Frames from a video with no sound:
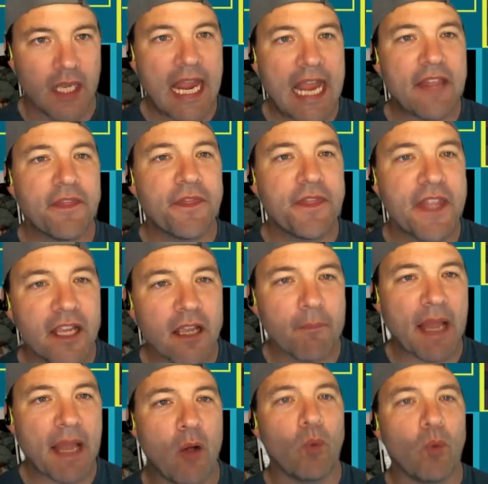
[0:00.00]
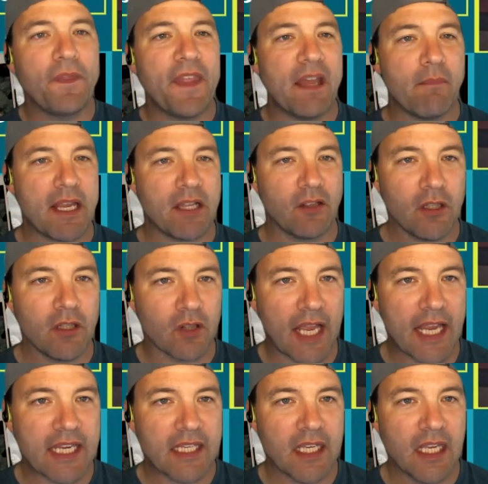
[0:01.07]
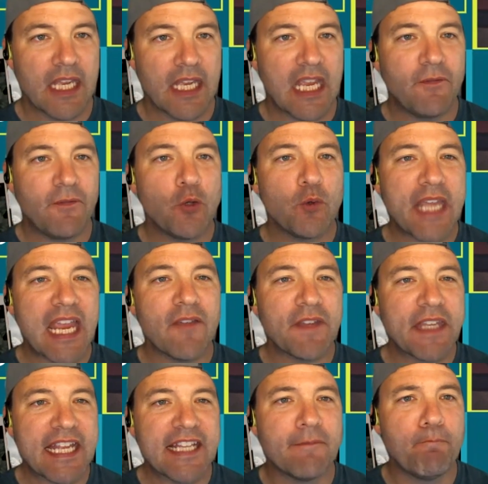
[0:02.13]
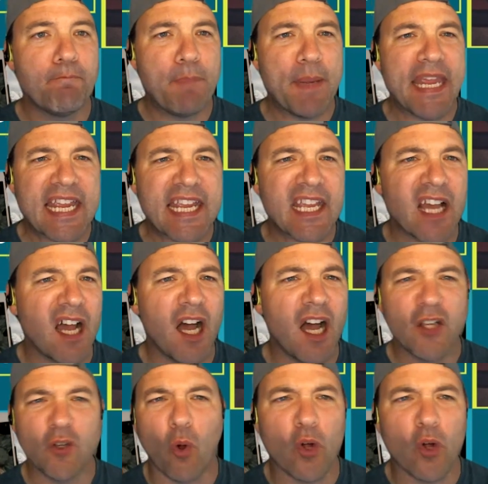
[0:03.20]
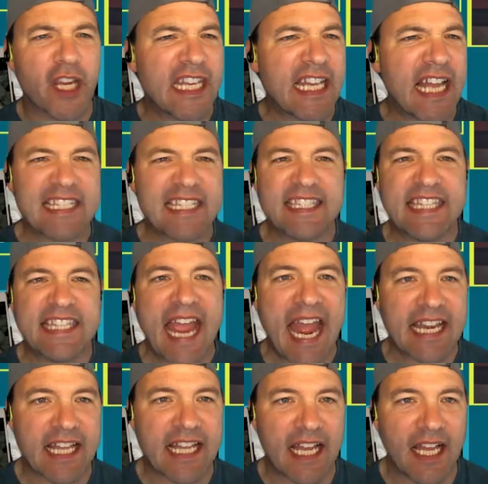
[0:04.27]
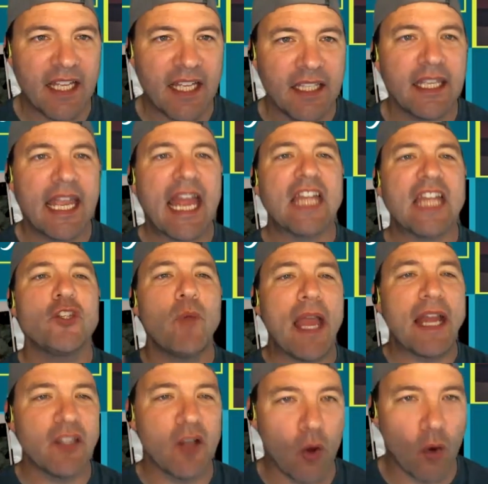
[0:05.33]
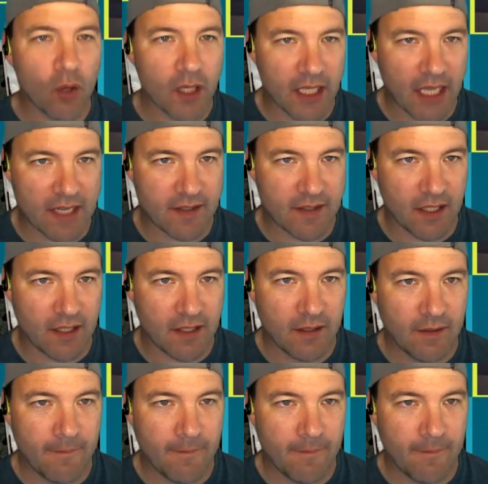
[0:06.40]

And think about what that might look like if you gave kids big, unorganized data and you had to organize it.